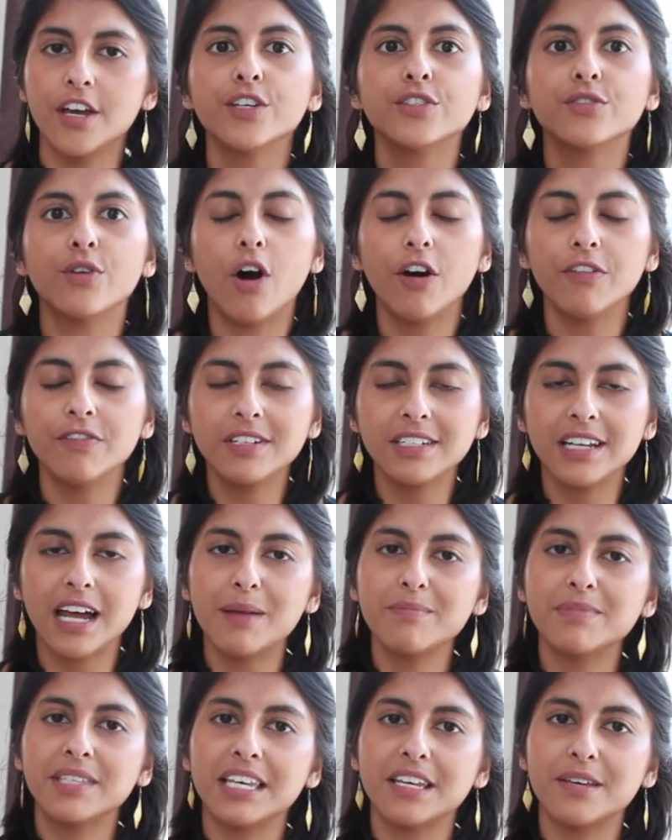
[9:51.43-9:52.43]
So
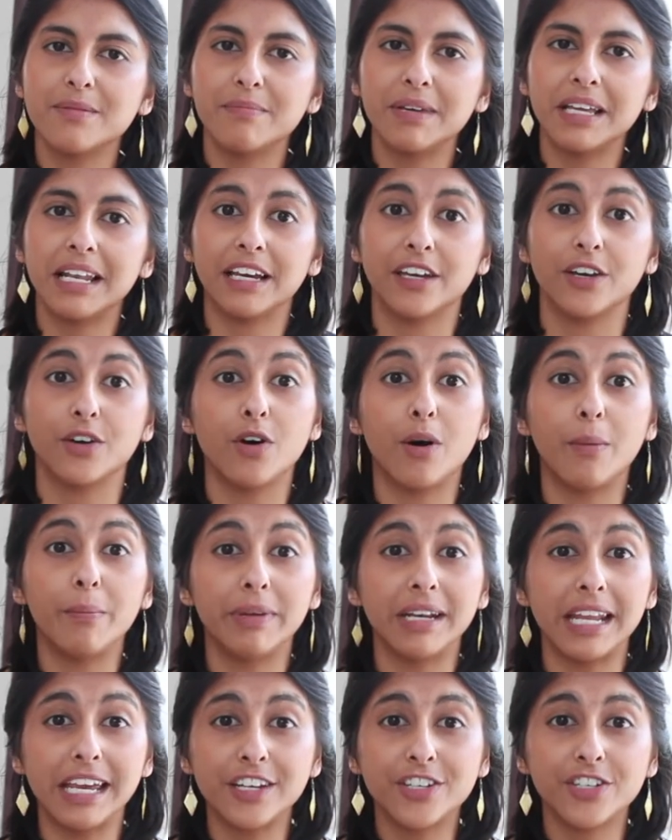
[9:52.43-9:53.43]
oftentimes they can be like a
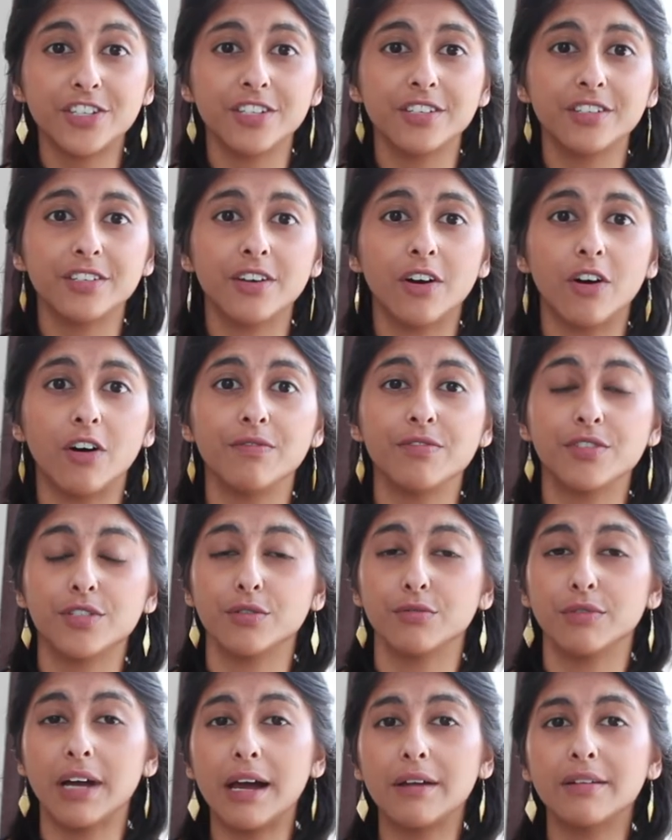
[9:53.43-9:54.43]
combination of
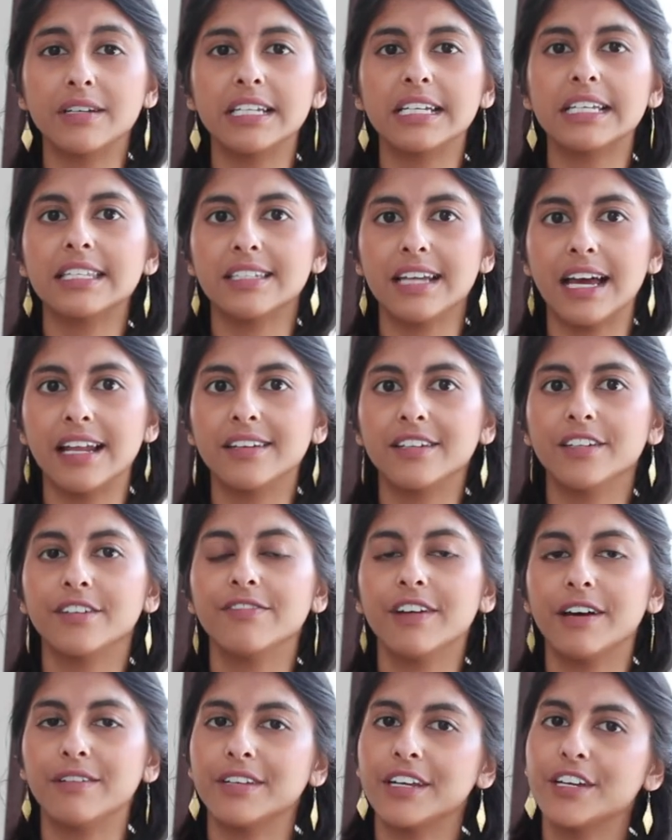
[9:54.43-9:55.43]
surrounding standard
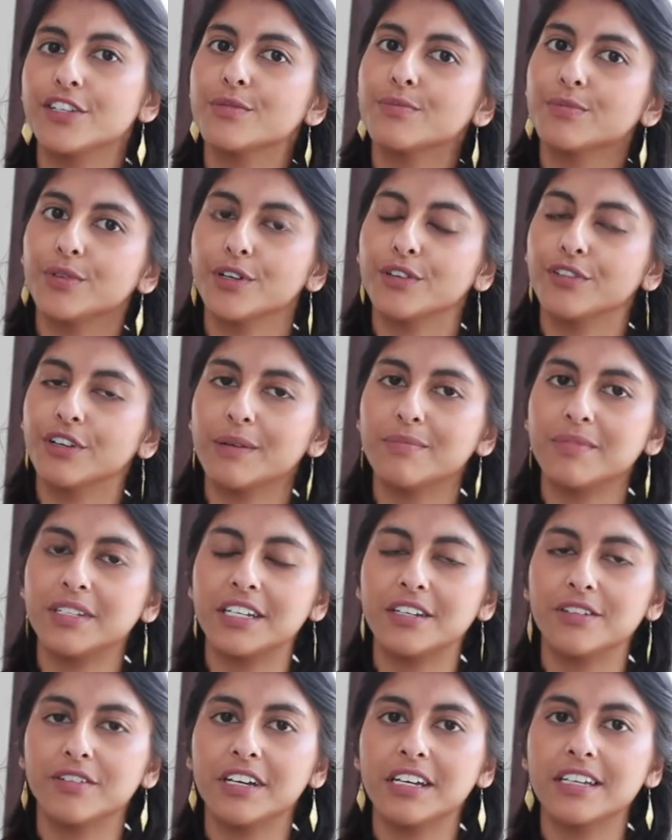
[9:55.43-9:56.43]
foundation program
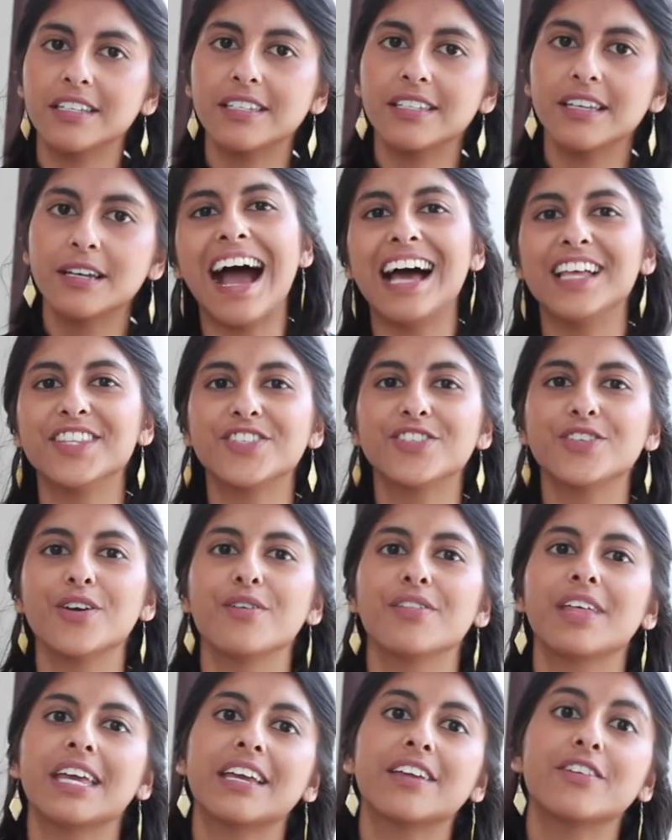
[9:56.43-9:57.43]
deaneries, and so
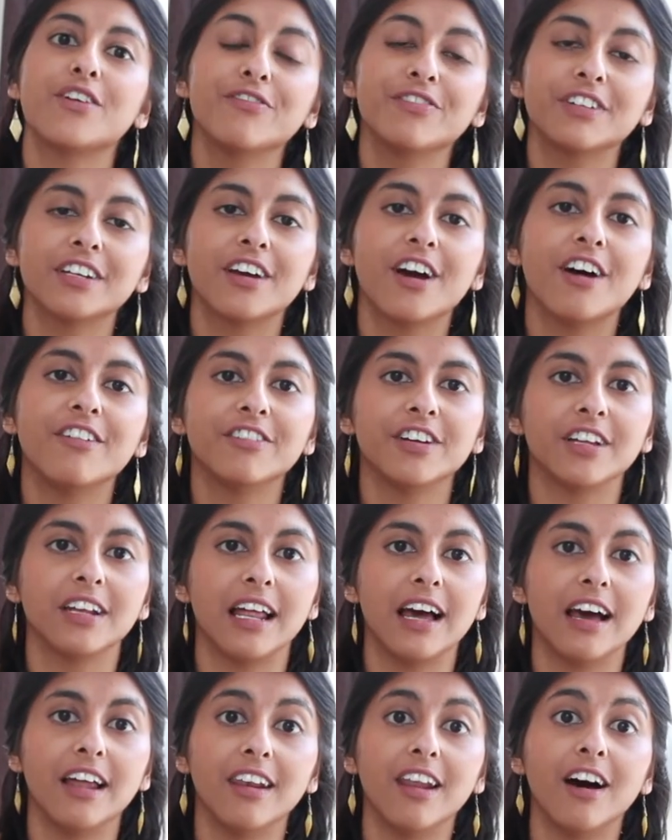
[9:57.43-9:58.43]
they can often cover
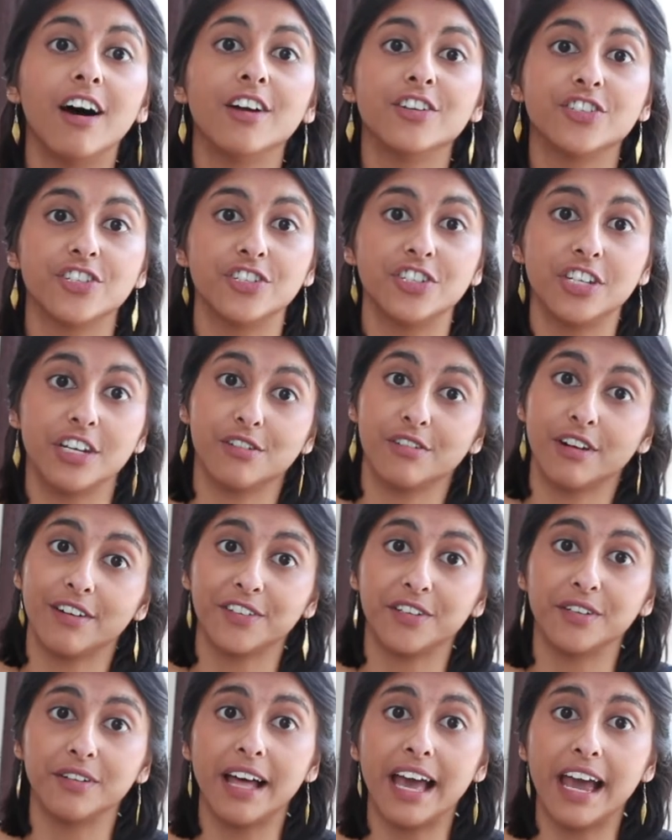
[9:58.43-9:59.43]
a larger
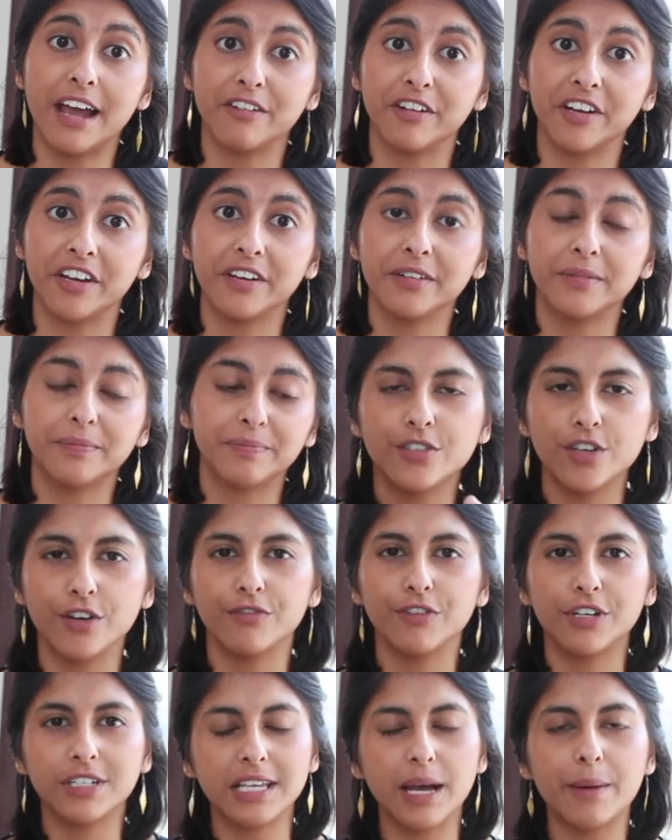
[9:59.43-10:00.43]
geographical area. So
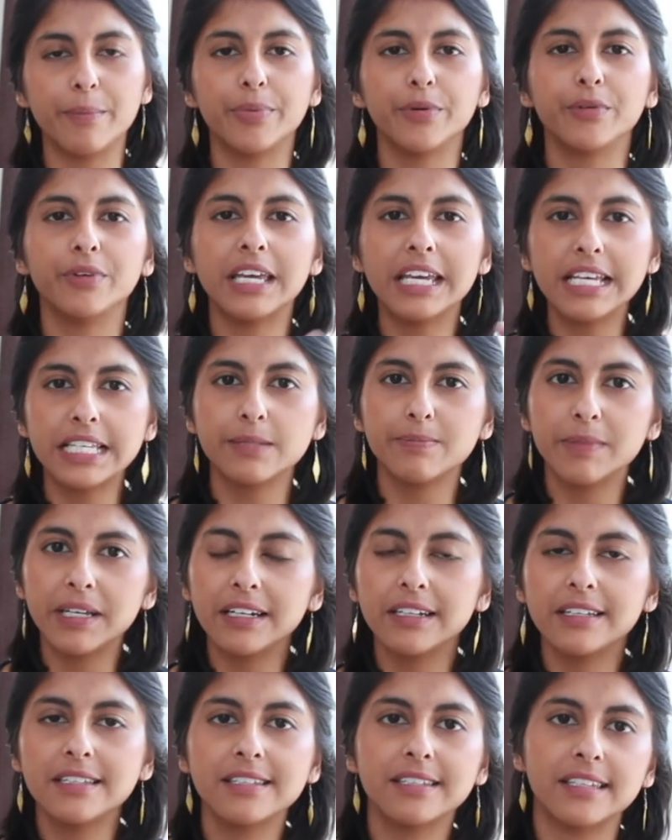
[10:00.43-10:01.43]
for example, East
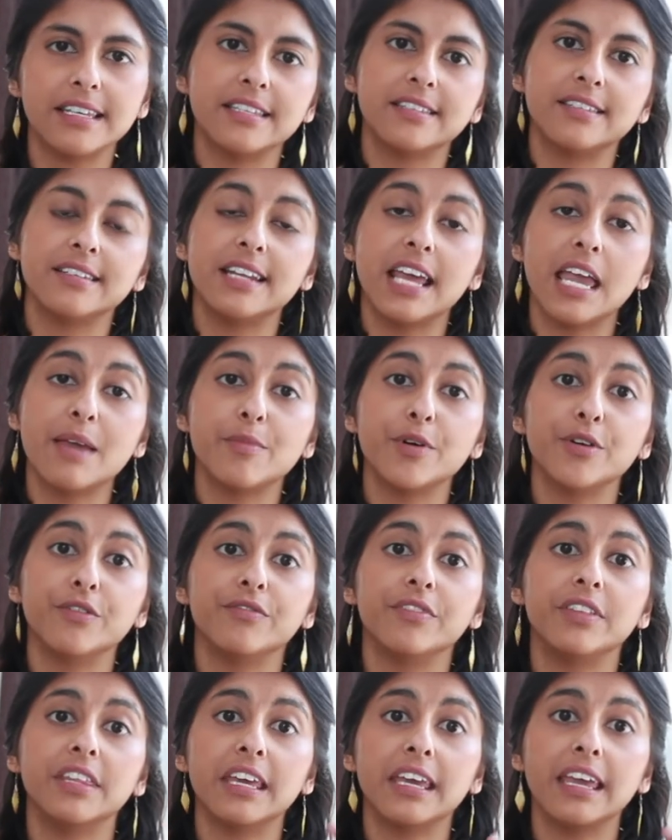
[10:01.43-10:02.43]
Midlands is the name of
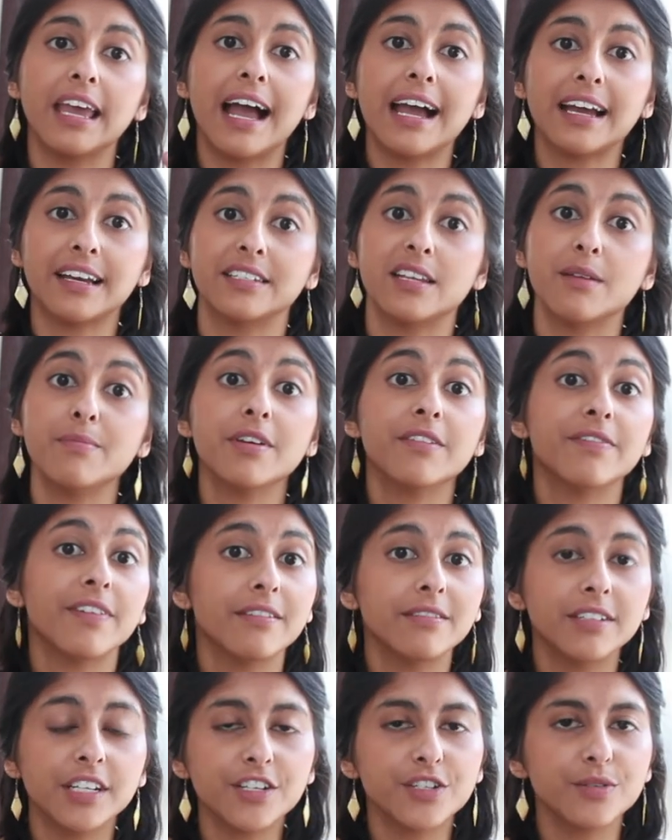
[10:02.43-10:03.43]
the academic
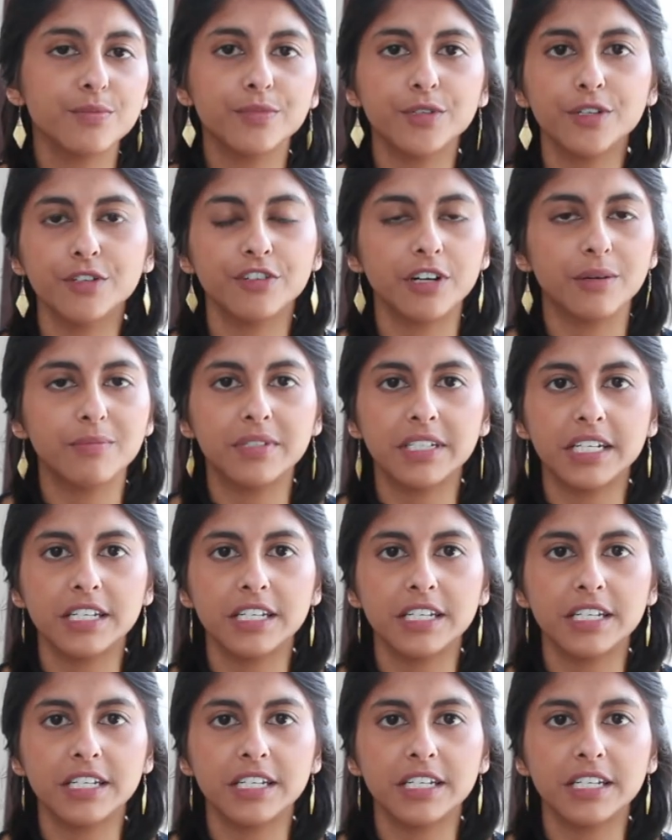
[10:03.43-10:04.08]
foundation program